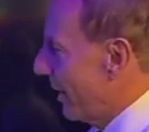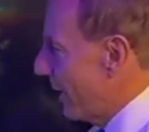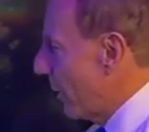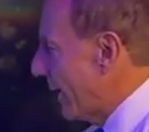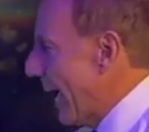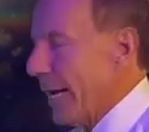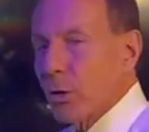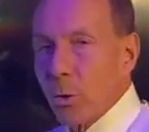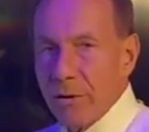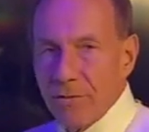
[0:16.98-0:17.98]
Now, a
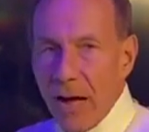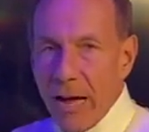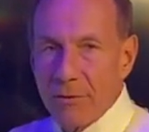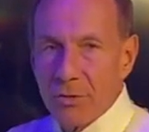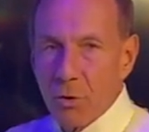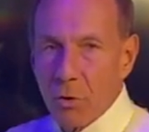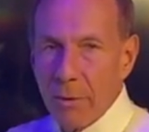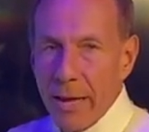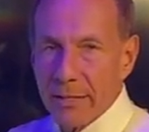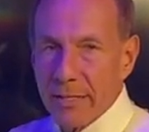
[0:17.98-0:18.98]
Category 5 storm
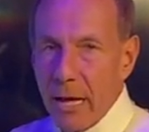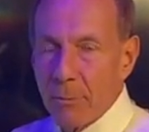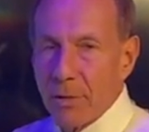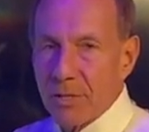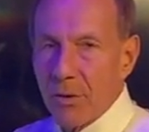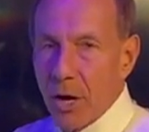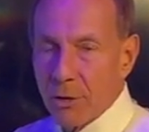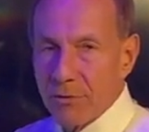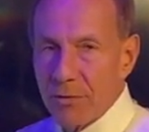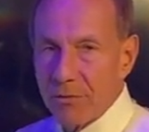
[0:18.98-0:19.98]
has top winds of
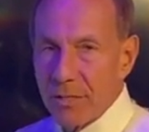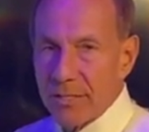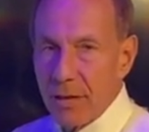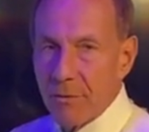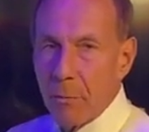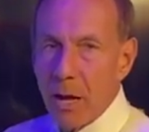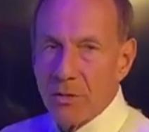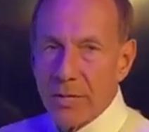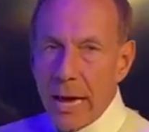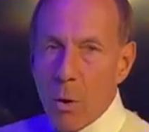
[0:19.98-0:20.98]
157
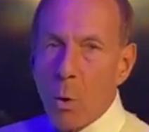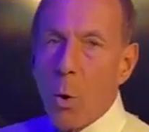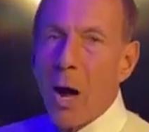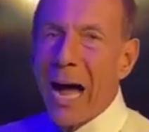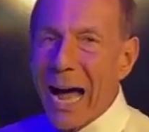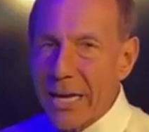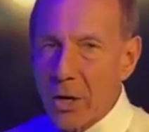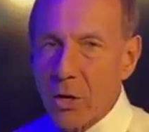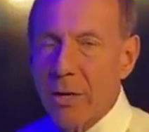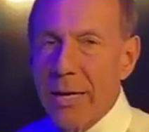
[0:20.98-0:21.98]
miles an hour or
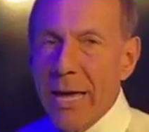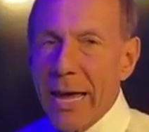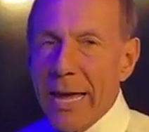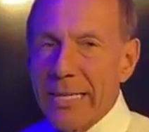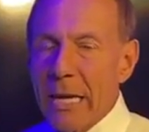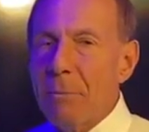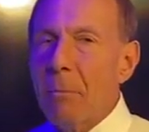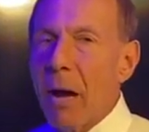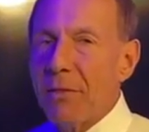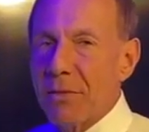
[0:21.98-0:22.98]
higher. And keep in
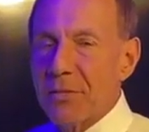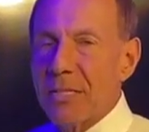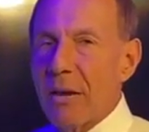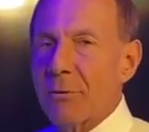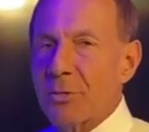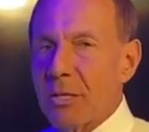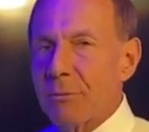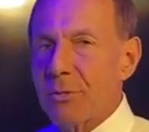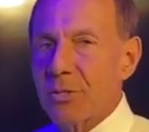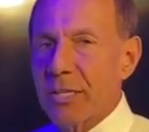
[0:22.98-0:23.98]
mind that the
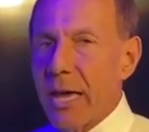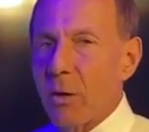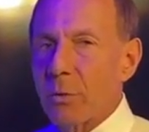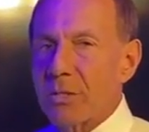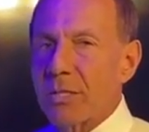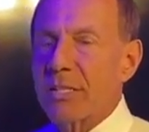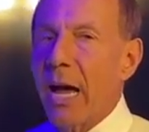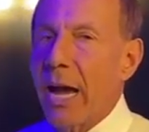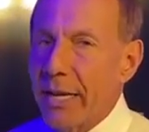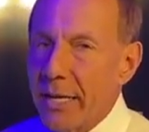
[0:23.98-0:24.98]
Saffir-Simpson scale was
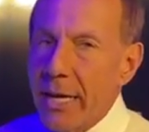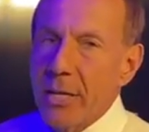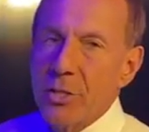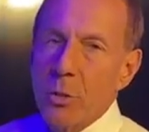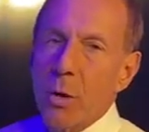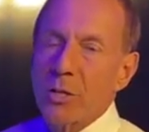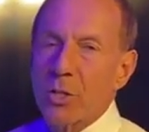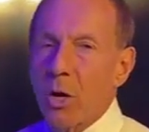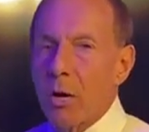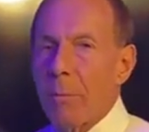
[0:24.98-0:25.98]
designed to
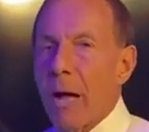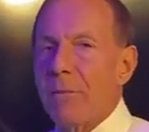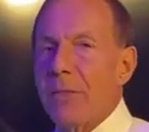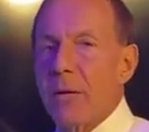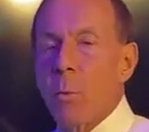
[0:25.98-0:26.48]
talk about the